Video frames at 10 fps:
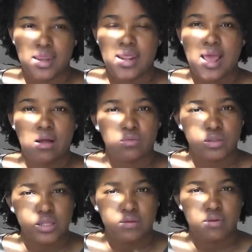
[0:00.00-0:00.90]
it i will
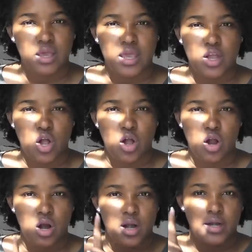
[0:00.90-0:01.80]
leave a
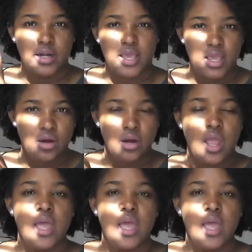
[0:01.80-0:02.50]
card here